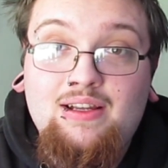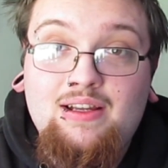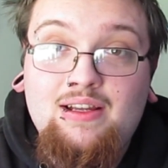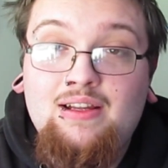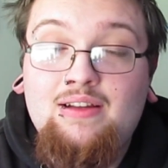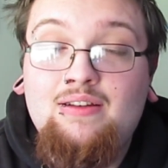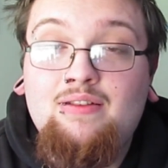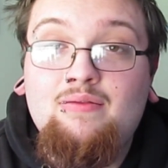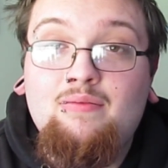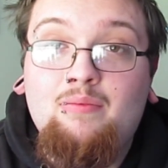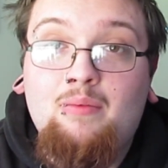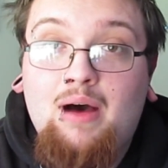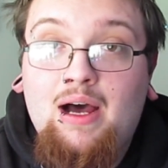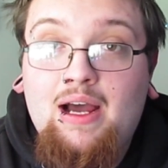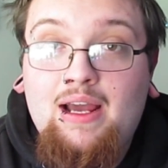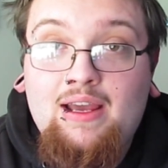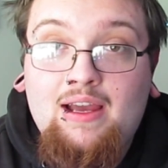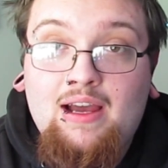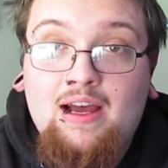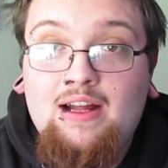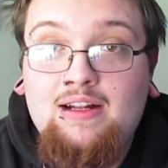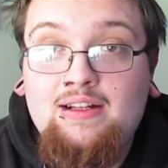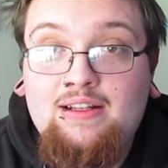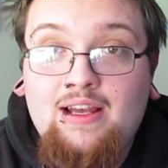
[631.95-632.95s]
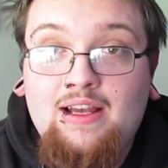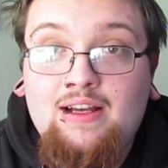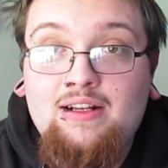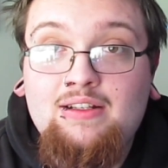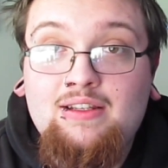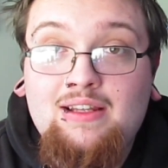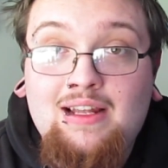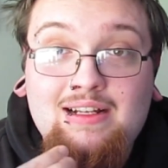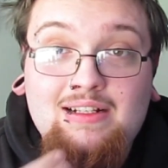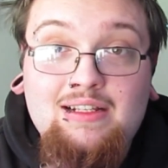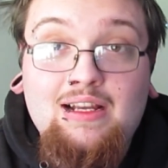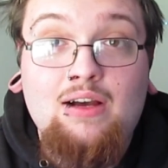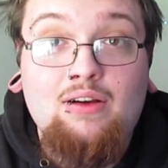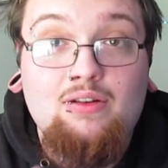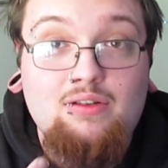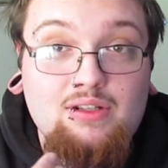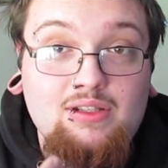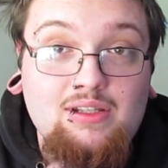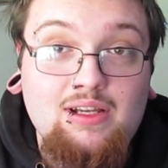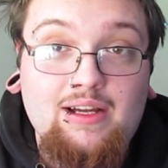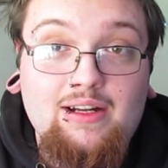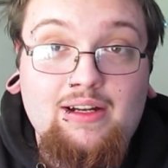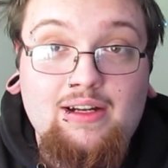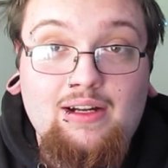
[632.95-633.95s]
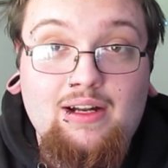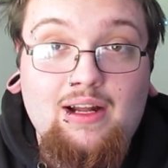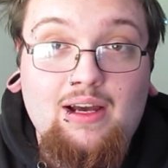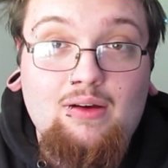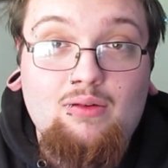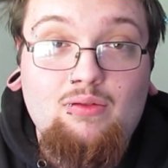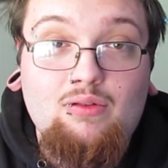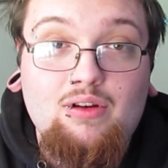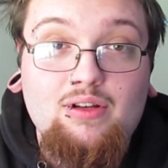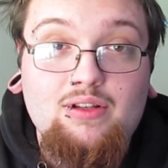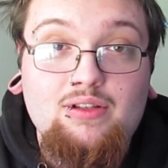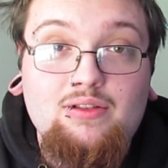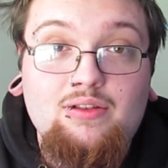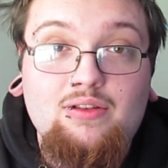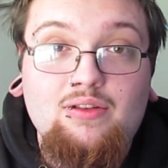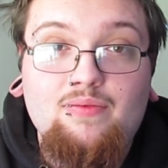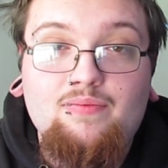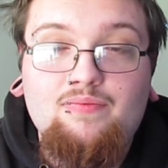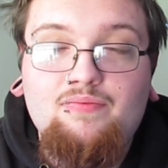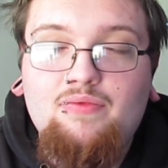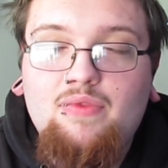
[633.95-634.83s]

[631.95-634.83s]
in my contacts. That's how excited I was.